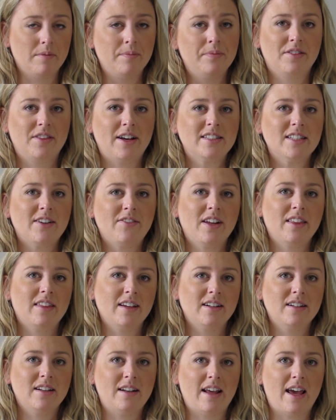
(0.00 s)
But that's
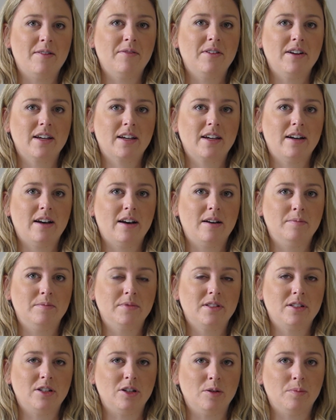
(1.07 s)
everything today when it
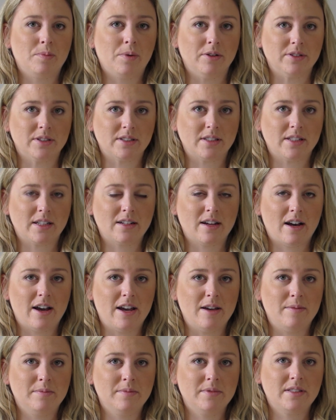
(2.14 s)
comes to processing
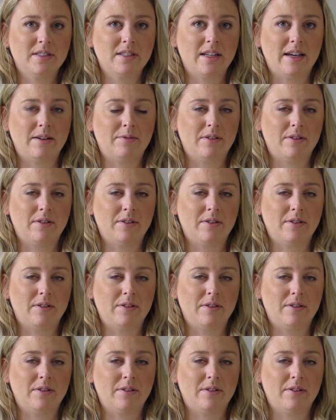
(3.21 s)
times